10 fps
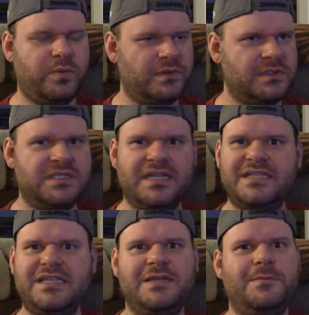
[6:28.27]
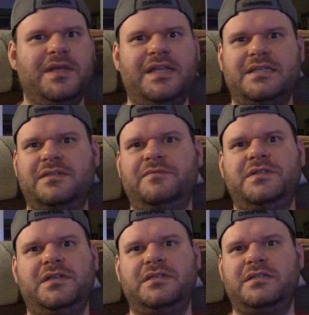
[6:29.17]
16 minutes of
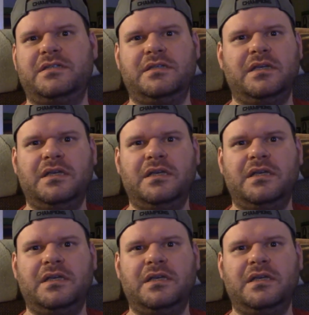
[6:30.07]
just